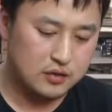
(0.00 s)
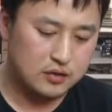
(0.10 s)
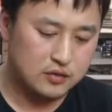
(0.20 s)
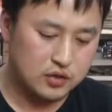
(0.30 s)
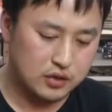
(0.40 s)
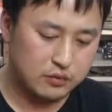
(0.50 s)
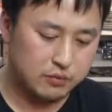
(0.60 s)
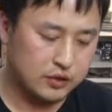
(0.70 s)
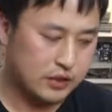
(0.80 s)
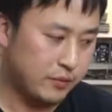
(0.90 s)
socket
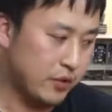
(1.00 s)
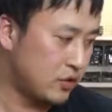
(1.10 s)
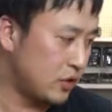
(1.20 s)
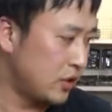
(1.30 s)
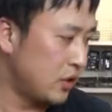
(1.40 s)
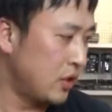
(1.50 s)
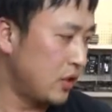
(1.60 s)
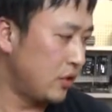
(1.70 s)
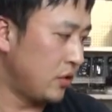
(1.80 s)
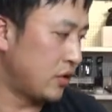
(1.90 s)
being damaged.
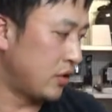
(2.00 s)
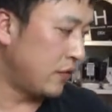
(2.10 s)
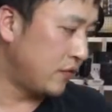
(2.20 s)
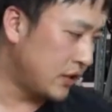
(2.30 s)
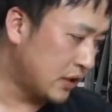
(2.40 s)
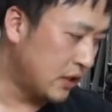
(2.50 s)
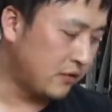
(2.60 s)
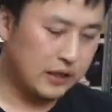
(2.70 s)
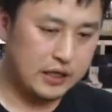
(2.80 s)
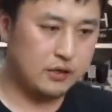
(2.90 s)
You also have this kind of
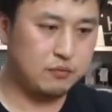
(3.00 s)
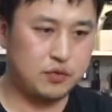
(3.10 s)
clamp,